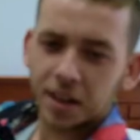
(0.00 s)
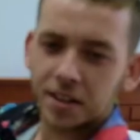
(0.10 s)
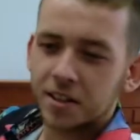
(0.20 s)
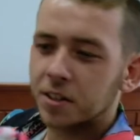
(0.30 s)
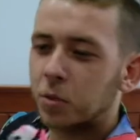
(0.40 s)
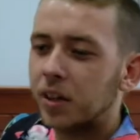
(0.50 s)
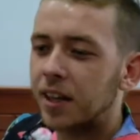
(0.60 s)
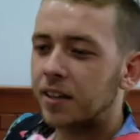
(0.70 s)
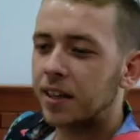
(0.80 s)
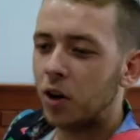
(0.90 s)
Is this one
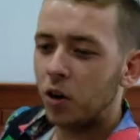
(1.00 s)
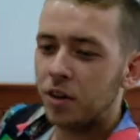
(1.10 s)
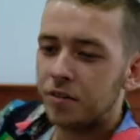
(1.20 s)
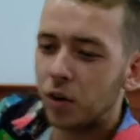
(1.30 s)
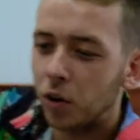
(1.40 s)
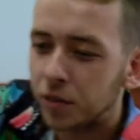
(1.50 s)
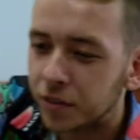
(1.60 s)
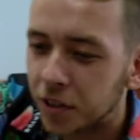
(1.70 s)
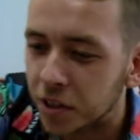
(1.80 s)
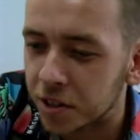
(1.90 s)
like the unevolved
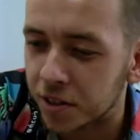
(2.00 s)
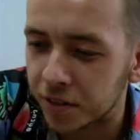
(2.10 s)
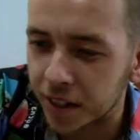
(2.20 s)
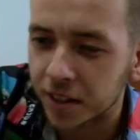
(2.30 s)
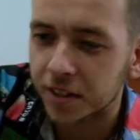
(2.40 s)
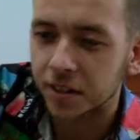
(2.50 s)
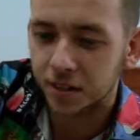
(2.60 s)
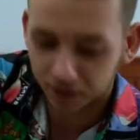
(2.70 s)
version of this?